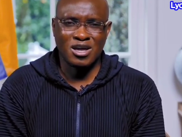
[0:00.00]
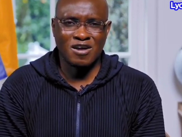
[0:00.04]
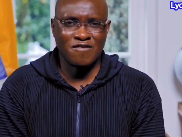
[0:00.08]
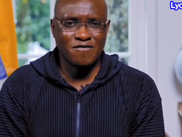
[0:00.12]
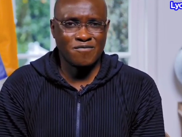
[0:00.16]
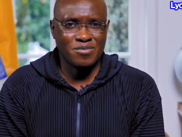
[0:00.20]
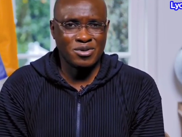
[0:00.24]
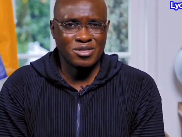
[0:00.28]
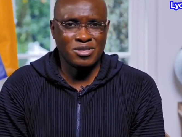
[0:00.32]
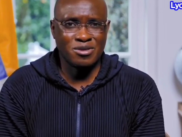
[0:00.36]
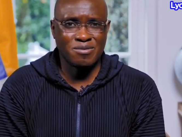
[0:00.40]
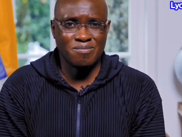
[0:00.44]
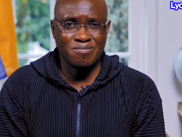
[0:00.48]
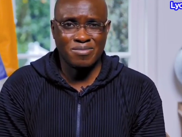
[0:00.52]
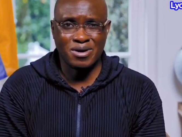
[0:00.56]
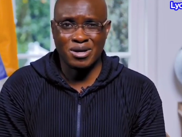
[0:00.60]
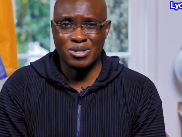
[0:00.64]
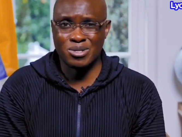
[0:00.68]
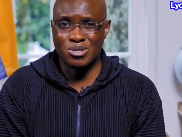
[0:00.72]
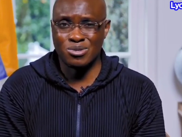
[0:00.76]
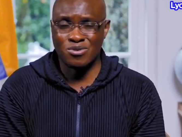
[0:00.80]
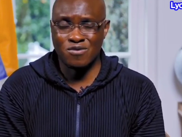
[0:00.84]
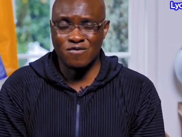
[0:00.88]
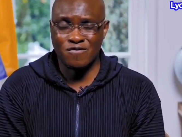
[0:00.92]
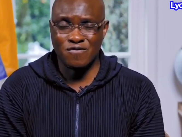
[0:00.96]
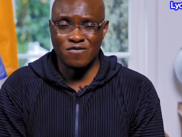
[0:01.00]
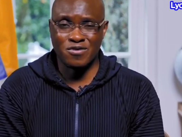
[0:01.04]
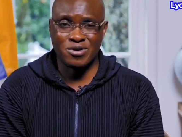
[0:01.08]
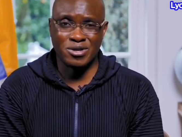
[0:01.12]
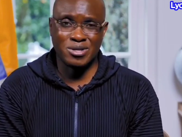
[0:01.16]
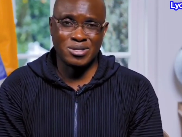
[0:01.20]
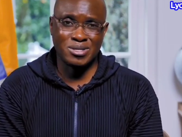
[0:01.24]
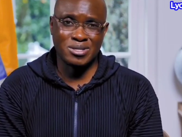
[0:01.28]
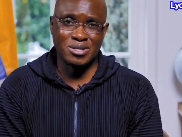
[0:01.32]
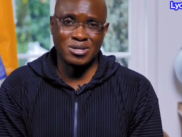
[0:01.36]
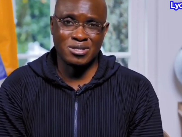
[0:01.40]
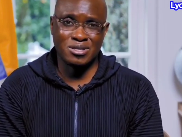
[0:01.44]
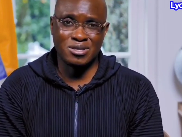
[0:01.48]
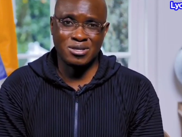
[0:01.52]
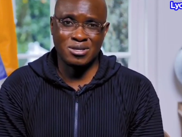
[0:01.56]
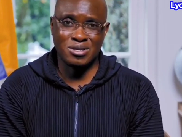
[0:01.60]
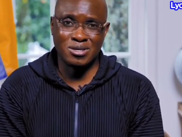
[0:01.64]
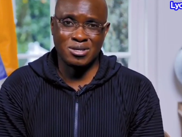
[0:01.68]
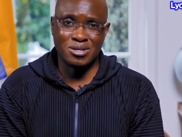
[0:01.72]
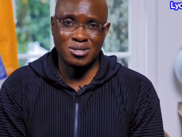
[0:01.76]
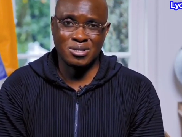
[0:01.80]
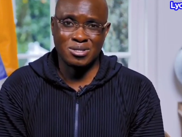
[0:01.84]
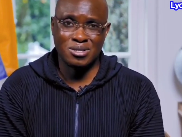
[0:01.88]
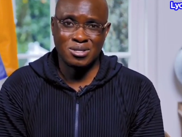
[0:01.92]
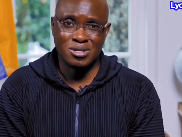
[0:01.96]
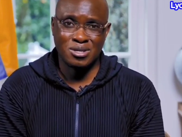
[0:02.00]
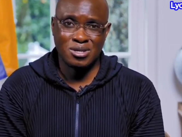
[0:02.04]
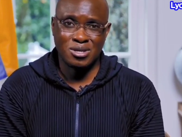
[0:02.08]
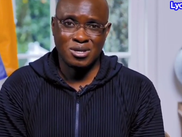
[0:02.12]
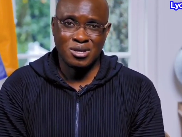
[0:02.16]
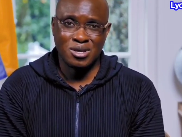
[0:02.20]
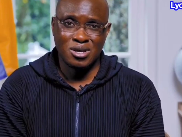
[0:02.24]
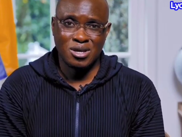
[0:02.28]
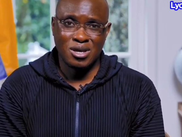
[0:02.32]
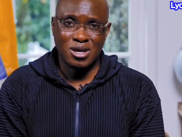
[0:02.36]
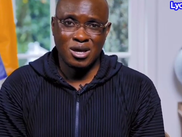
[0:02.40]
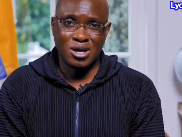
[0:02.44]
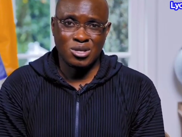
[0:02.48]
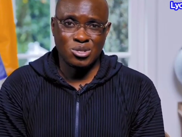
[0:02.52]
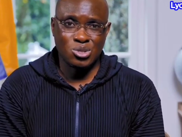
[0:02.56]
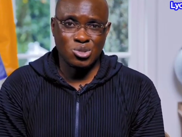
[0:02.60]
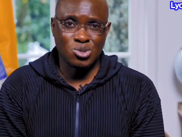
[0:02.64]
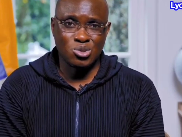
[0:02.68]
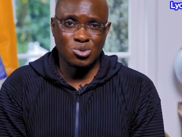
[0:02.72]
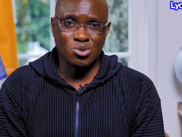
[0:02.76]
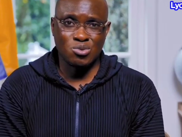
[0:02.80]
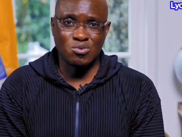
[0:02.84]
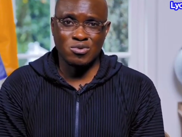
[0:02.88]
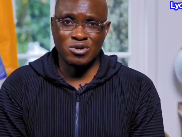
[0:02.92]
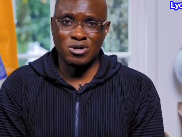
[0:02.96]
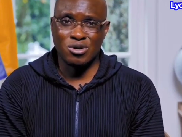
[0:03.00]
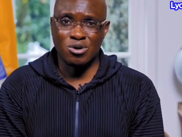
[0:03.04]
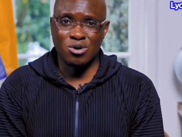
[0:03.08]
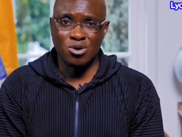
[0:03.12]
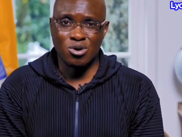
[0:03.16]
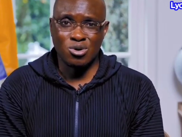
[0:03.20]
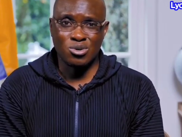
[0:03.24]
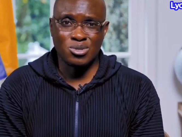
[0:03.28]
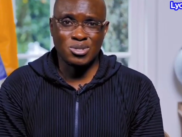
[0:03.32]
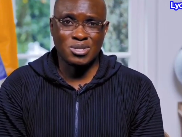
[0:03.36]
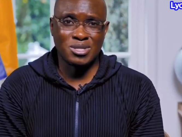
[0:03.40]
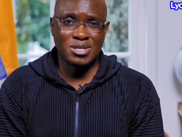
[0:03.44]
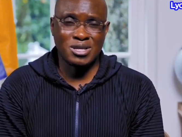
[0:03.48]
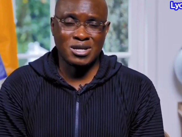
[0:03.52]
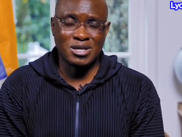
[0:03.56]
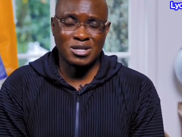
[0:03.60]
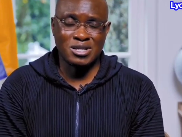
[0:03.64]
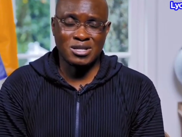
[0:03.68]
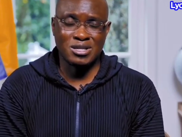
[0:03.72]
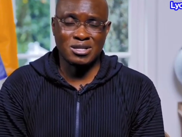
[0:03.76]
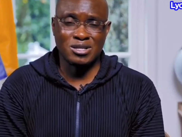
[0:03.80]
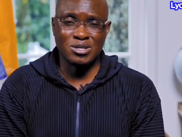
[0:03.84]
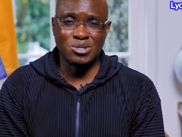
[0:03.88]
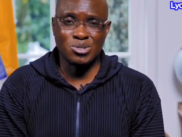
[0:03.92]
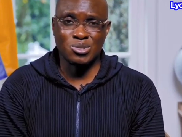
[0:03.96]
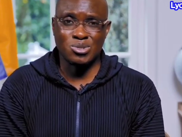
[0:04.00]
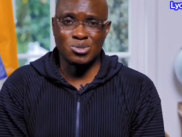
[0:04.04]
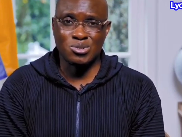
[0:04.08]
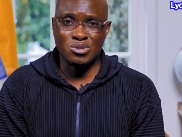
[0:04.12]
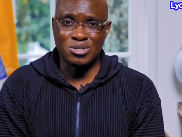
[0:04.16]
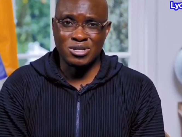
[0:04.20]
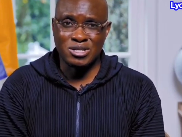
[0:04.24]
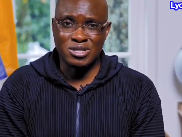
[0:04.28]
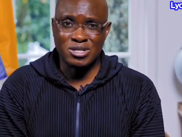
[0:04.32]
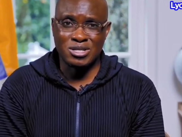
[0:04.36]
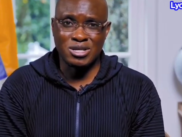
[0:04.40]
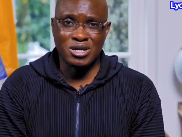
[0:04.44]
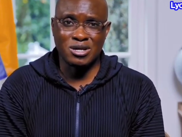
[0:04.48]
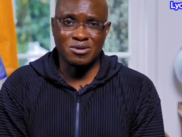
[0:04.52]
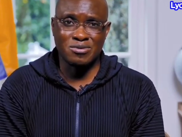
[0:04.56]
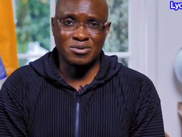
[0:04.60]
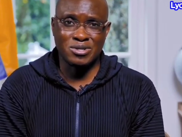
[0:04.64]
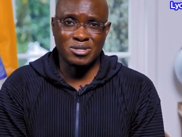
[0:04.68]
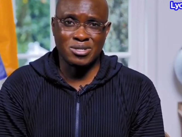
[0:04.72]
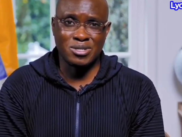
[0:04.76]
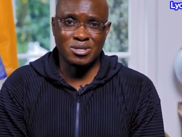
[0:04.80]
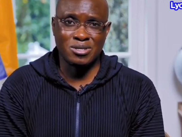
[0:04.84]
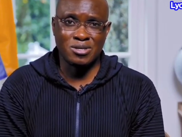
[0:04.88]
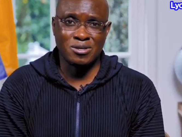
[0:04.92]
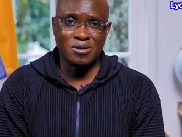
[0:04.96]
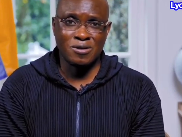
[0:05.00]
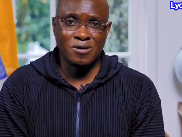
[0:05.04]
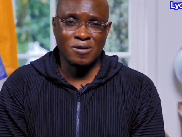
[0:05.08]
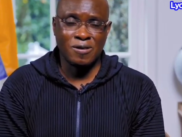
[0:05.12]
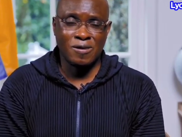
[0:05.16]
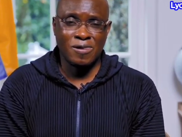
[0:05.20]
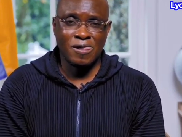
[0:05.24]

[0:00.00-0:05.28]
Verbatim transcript: I've been a pastor for eighteen years, and so we're all standing in solidarity.